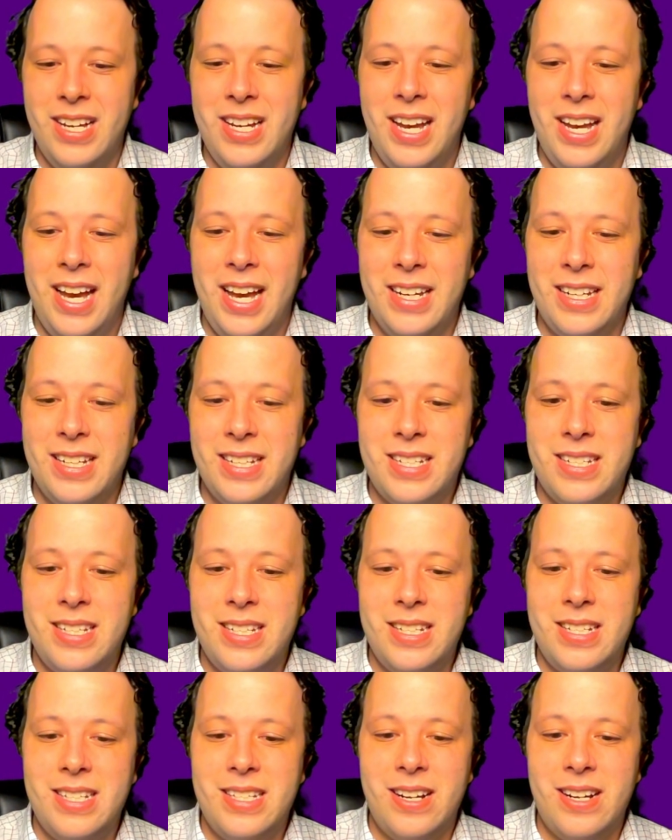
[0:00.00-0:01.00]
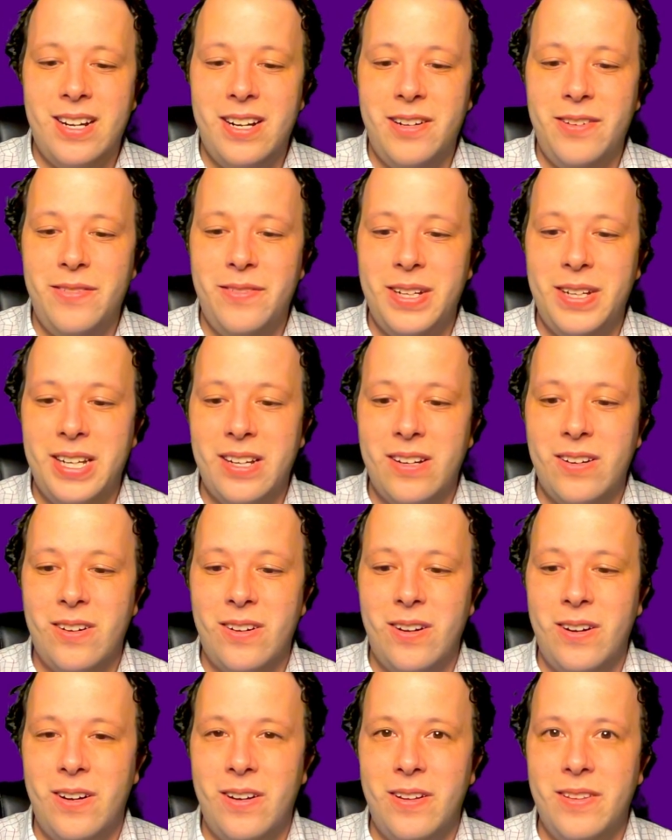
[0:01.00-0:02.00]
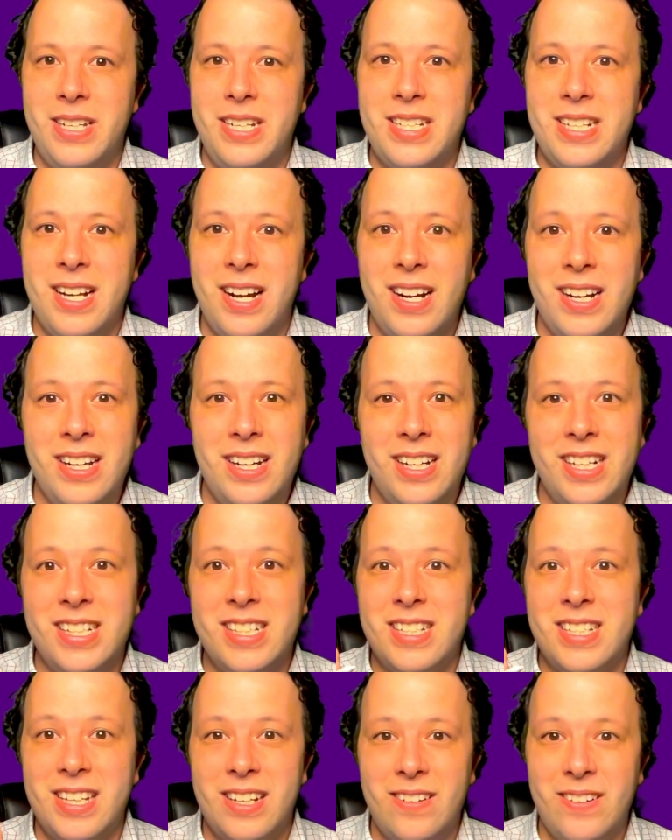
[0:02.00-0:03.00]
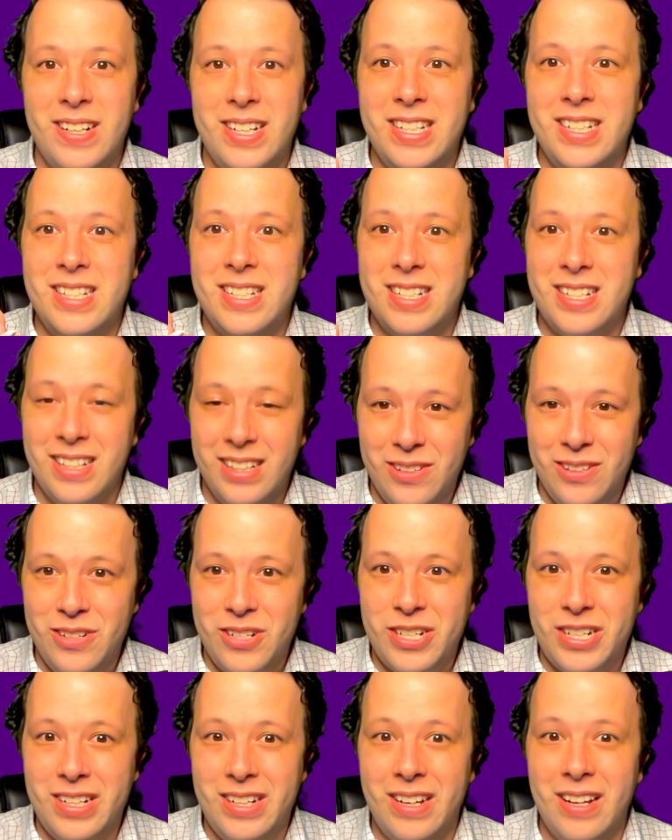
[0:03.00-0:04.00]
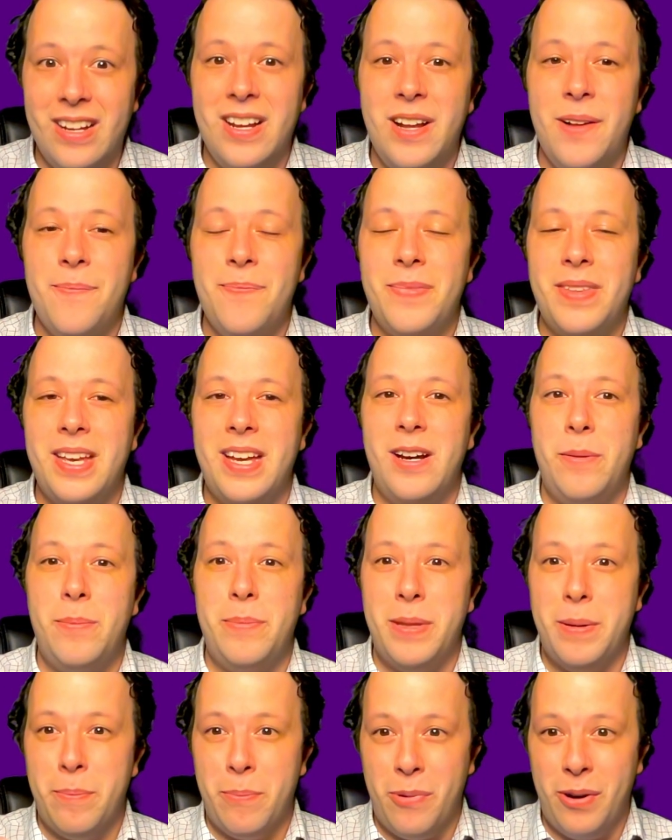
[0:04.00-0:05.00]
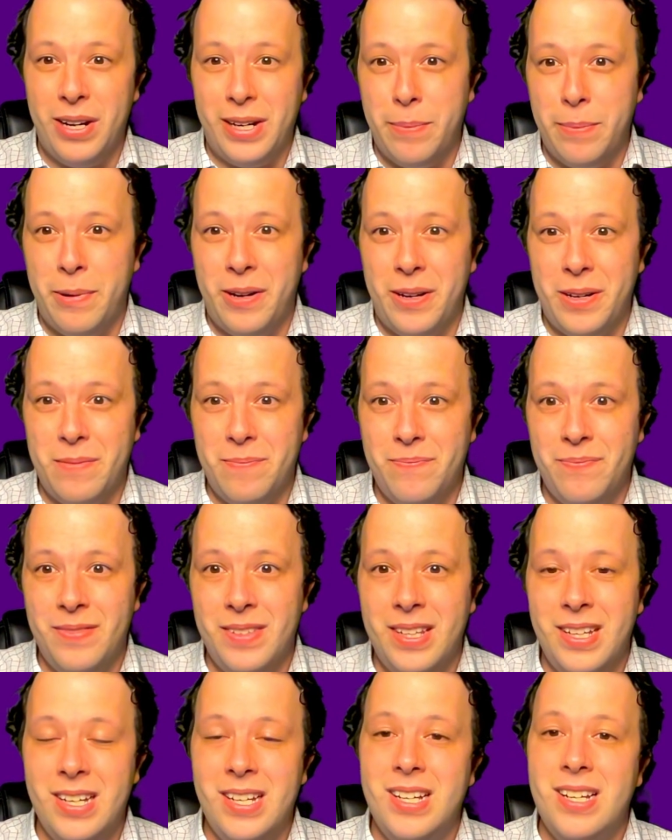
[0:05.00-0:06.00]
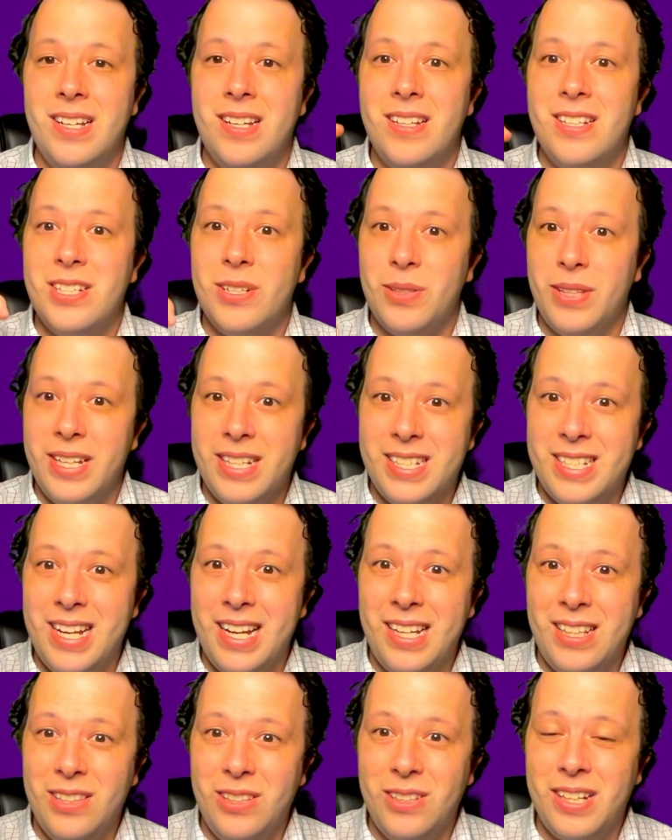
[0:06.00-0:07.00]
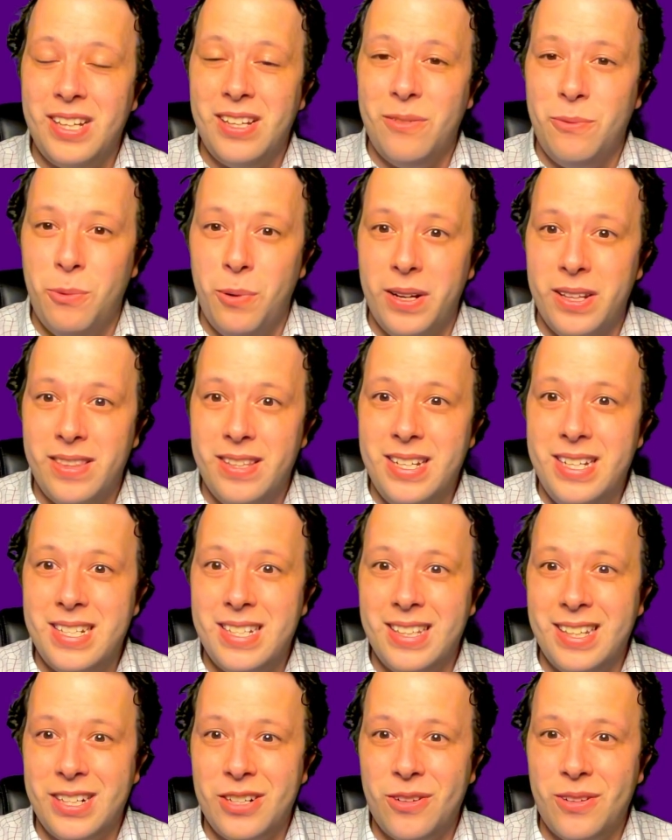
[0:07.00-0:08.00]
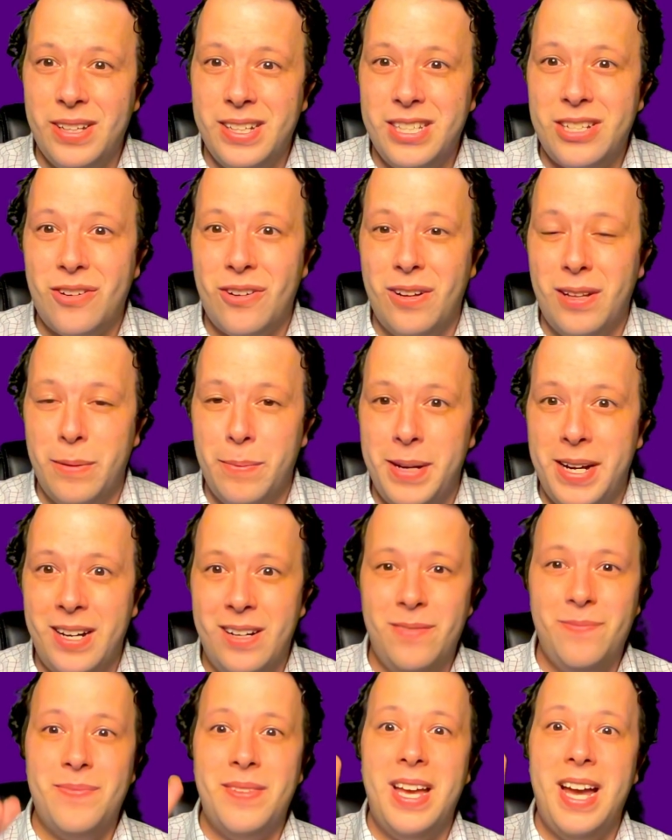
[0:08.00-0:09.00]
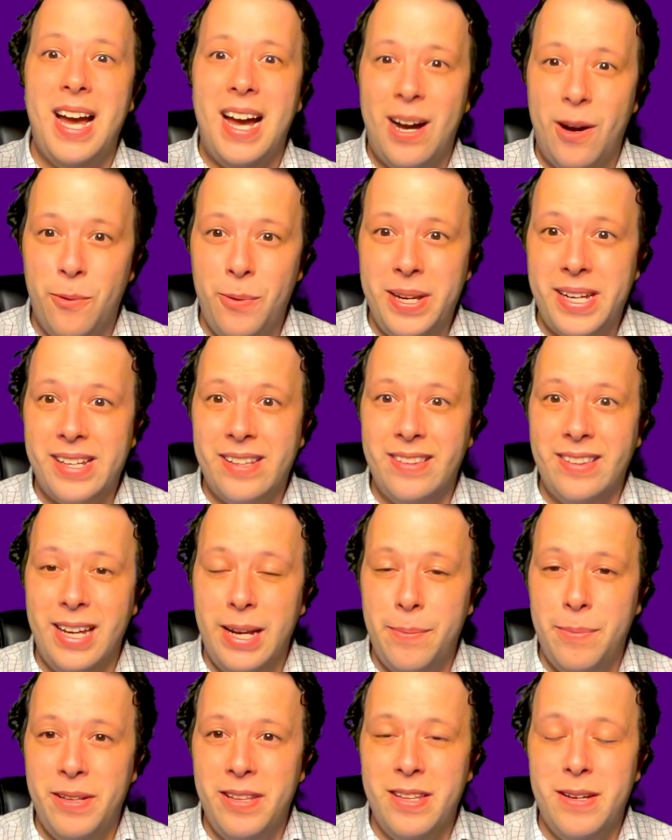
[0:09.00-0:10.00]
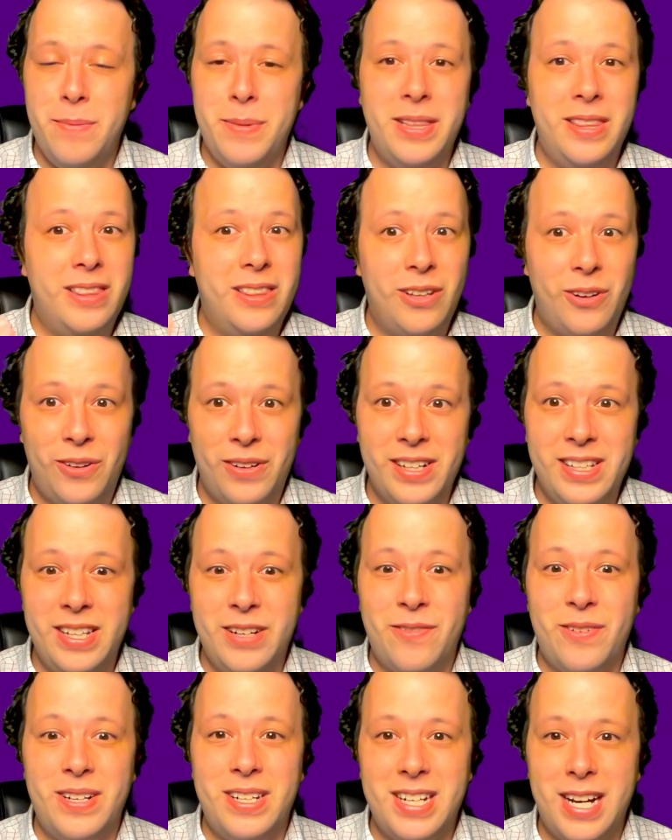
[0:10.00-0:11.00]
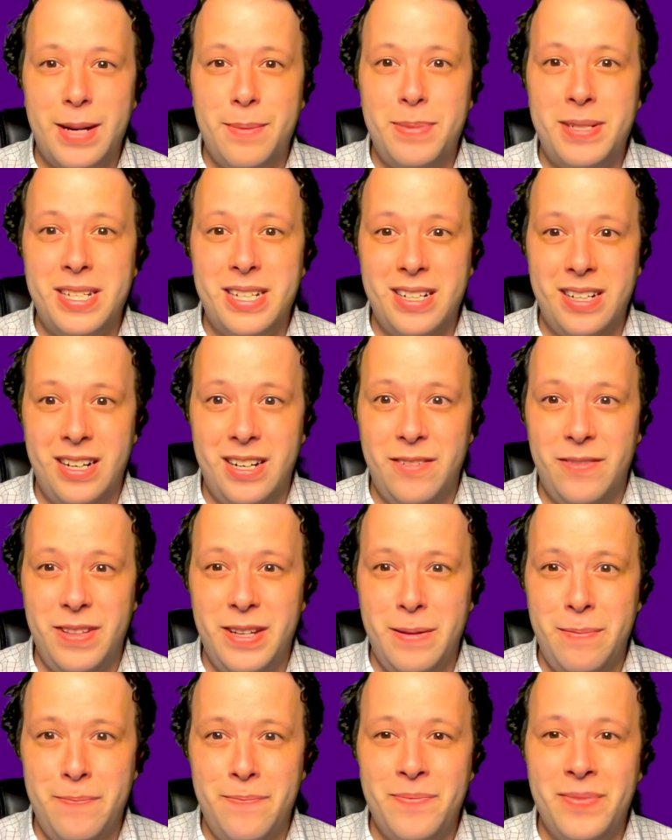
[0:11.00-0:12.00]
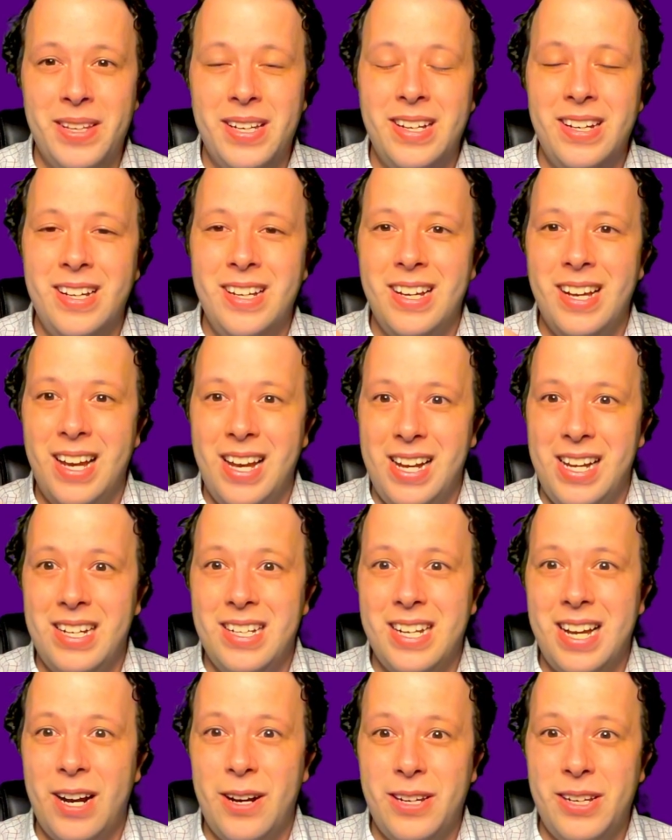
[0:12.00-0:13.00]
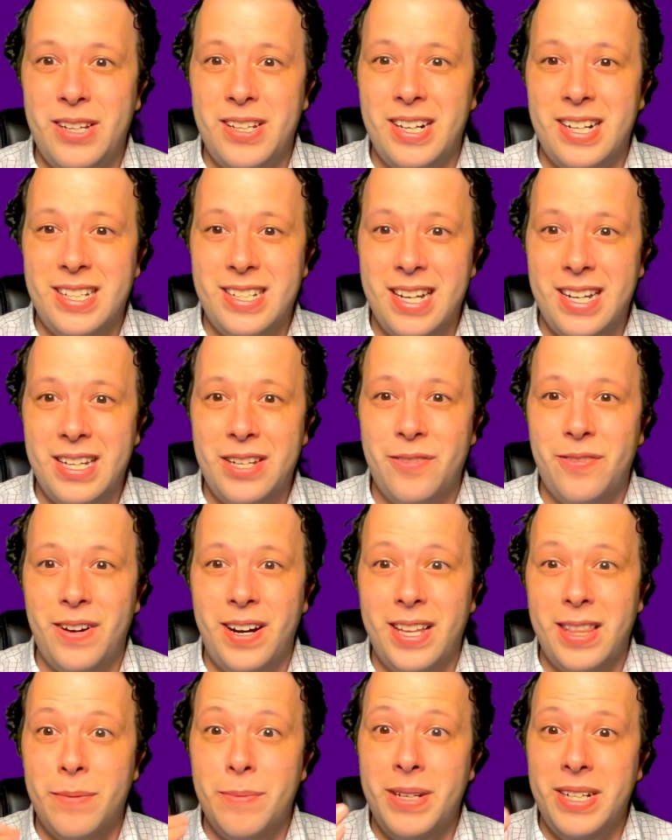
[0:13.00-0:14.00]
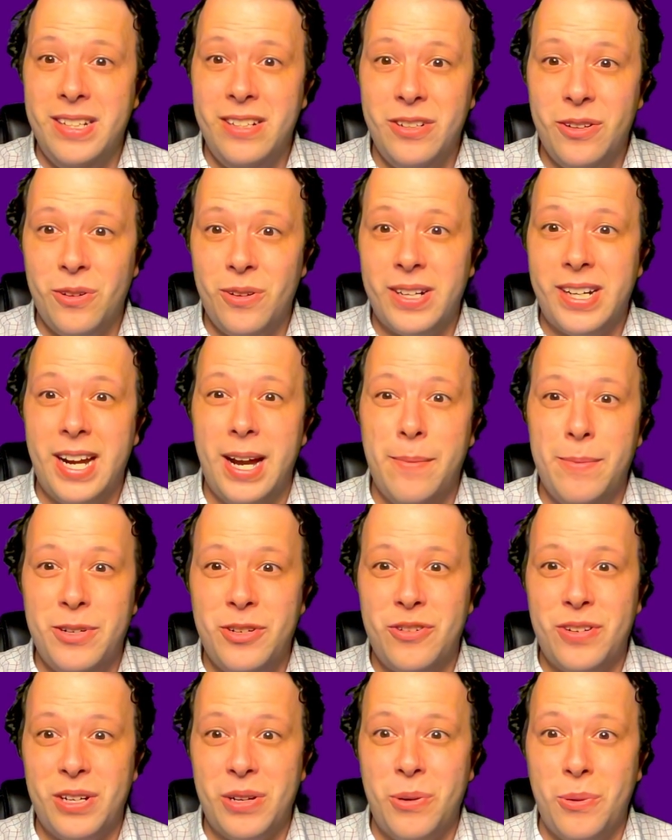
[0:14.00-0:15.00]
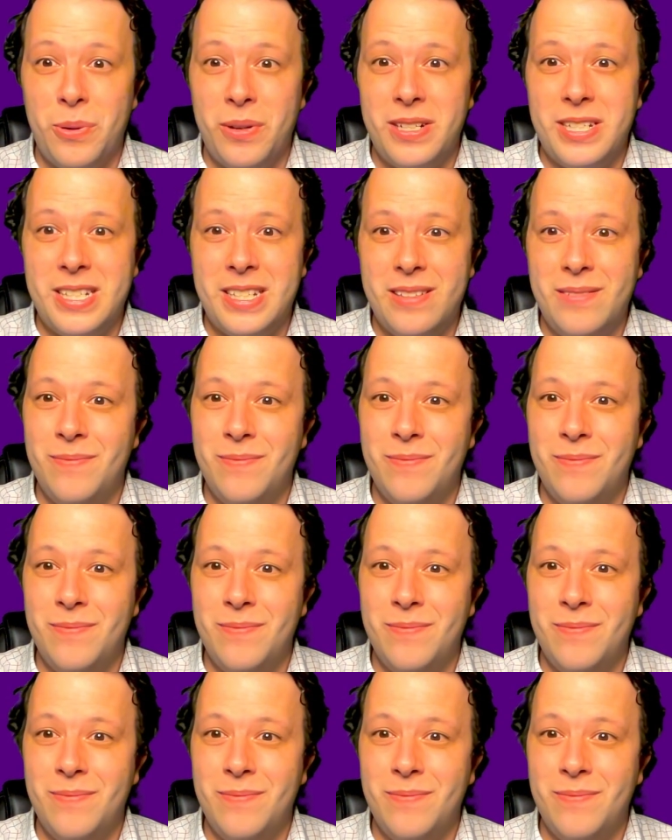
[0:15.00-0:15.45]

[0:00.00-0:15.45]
and it's dissolving all these ions that are in solution to help them break apart. So let's take a look at what these electrolytes are all about, how we can label them and learn the different types of them, and how you can identify them in your chemistry course.